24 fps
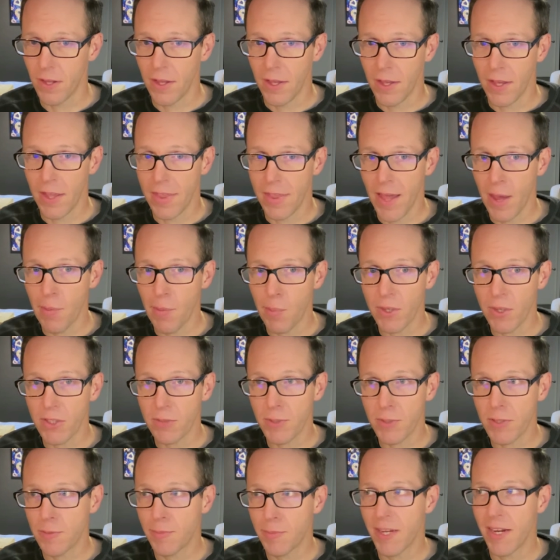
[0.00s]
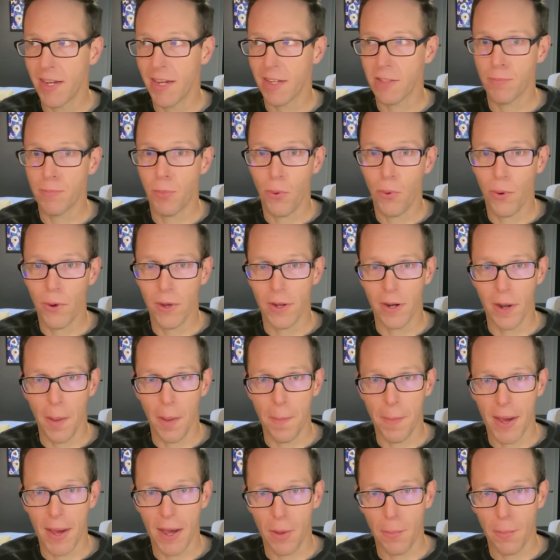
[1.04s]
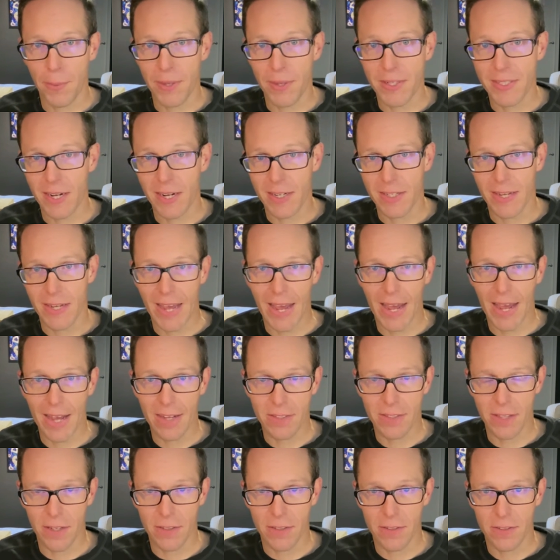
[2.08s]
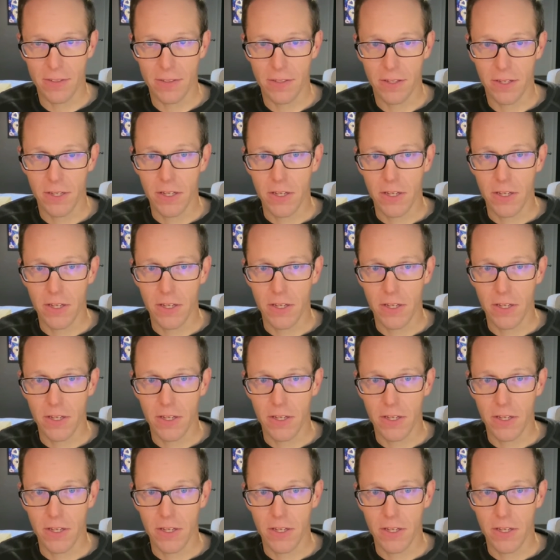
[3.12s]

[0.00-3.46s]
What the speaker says: And that brings me to my next point about protecting access.